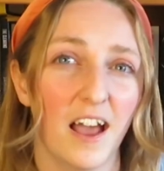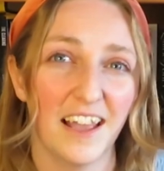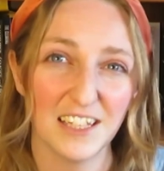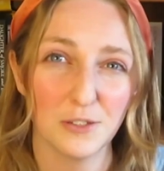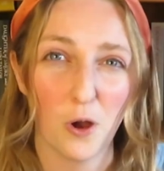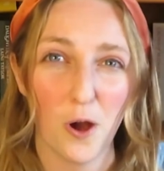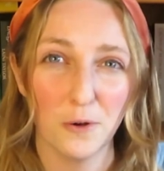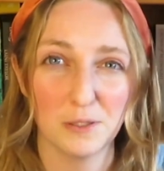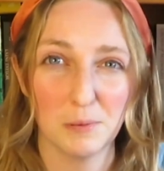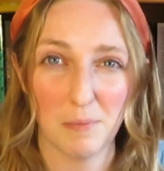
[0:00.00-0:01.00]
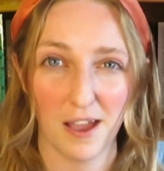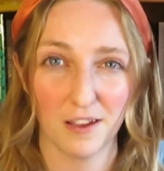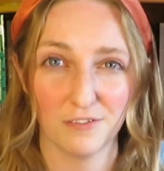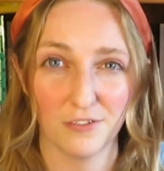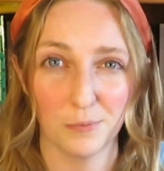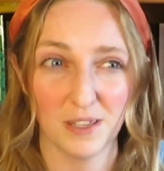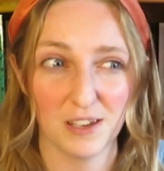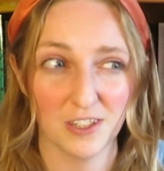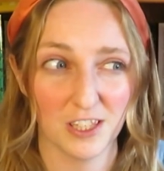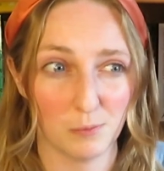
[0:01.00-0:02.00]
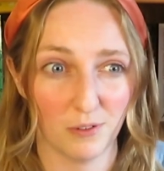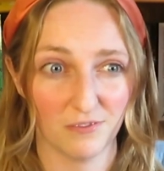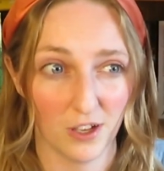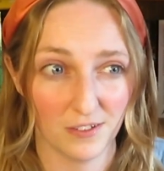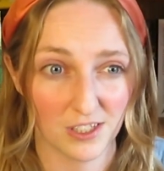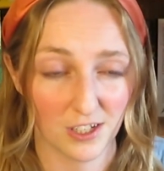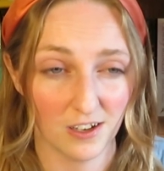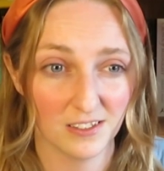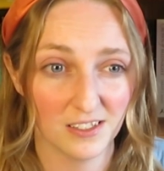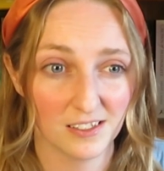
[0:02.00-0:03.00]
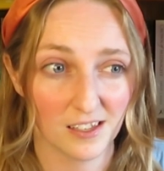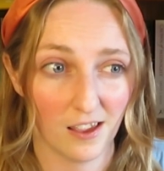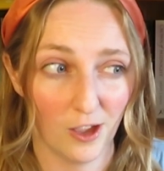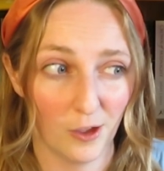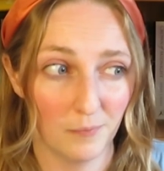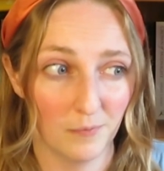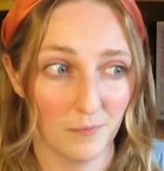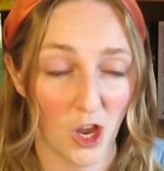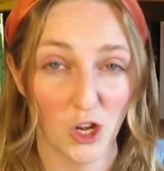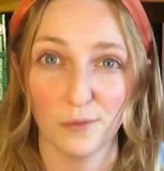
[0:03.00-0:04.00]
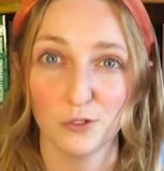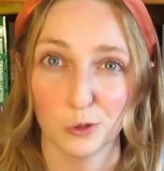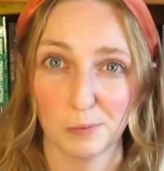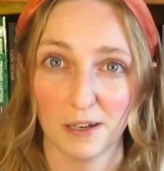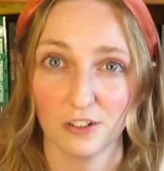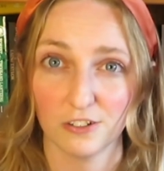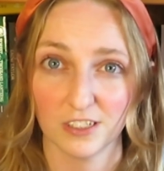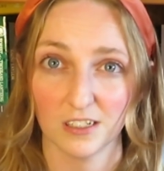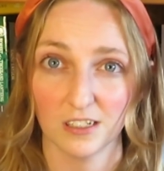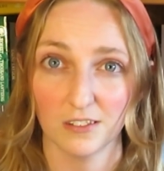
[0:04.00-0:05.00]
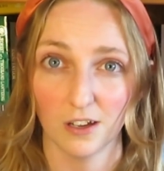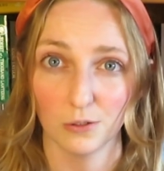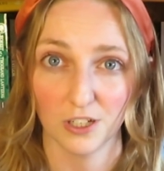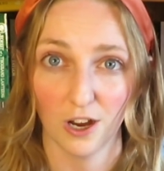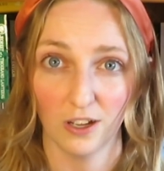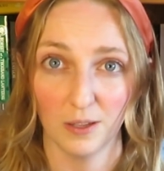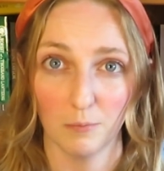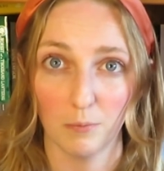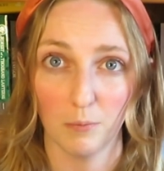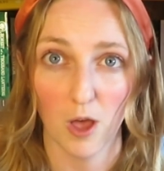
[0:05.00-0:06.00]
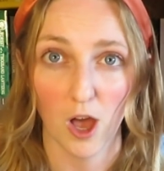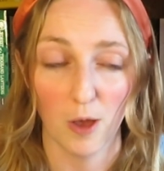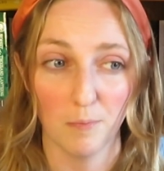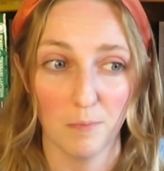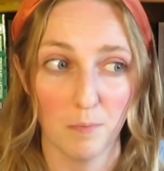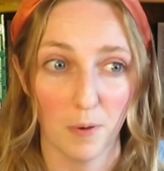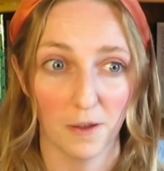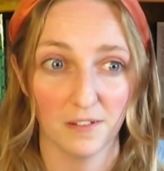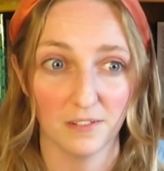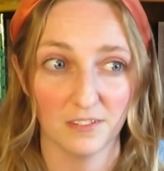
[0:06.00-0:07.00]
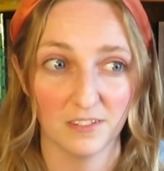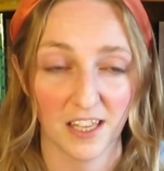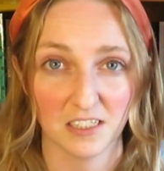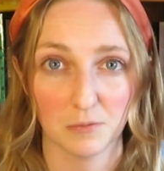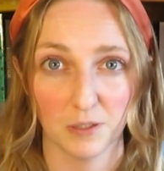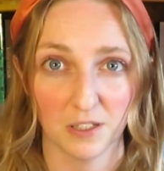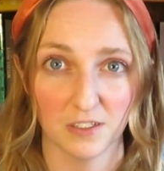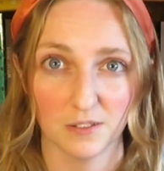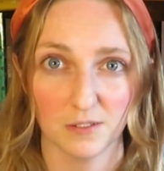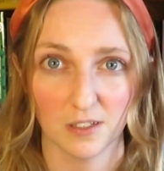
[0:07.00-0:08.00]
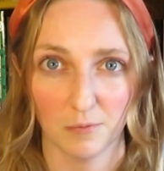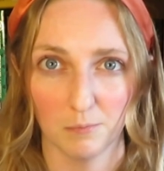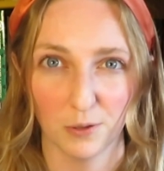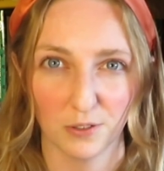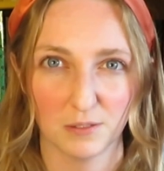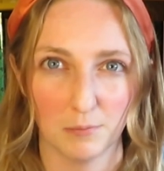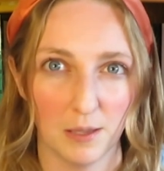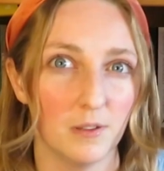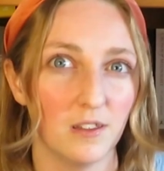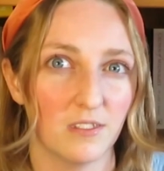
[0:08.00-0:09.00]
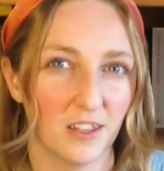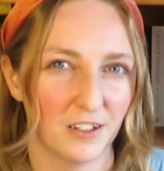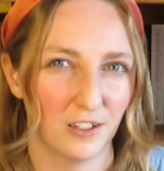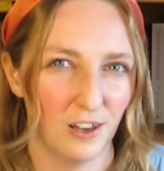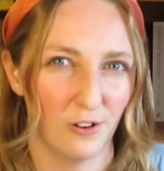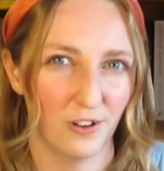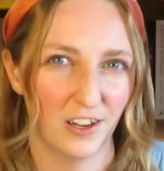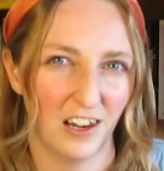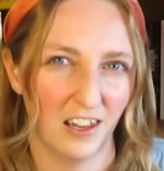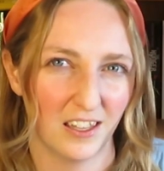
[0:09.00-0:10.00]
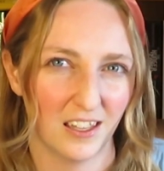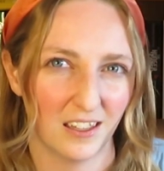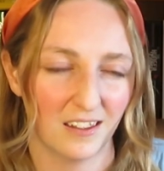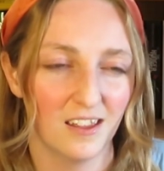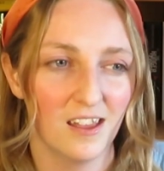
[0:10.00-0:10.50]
guess what holds me back from giving this book 5 stars, I know I've talked about it critically the whole time, but that's because some books make me think a lot and I like it.